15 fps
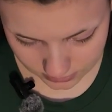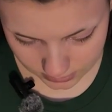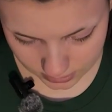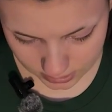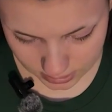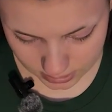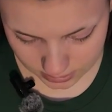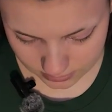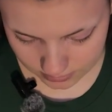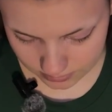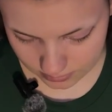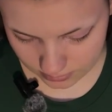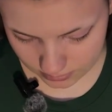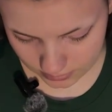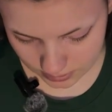the
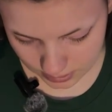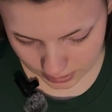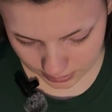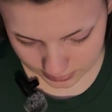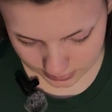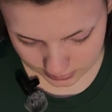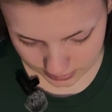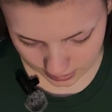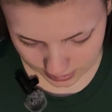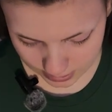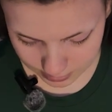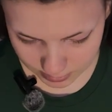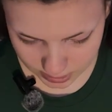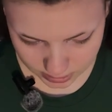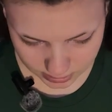
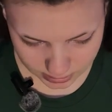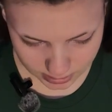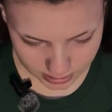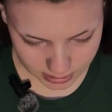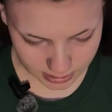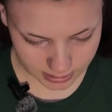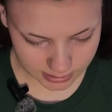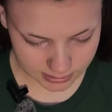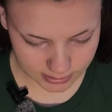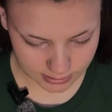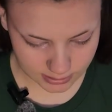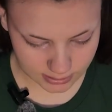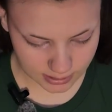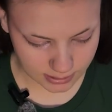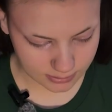assignment that it
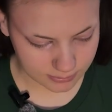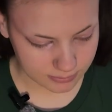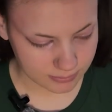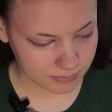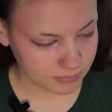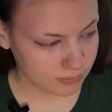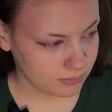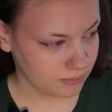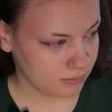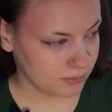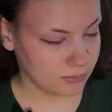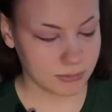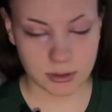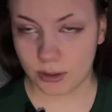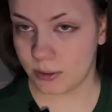consists of.
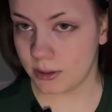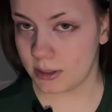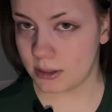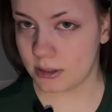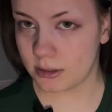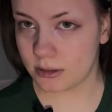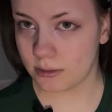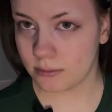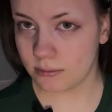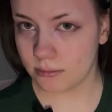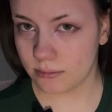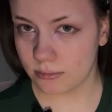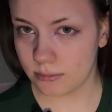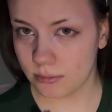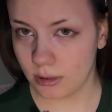So it's
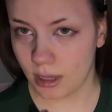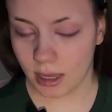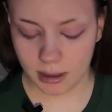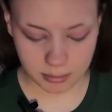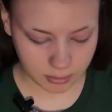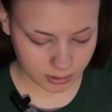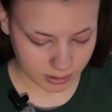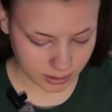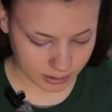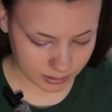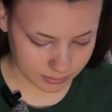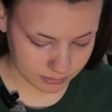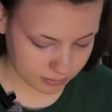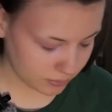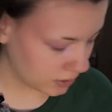
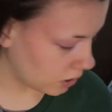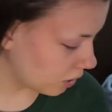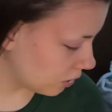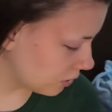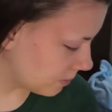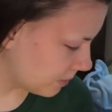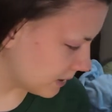labeling all the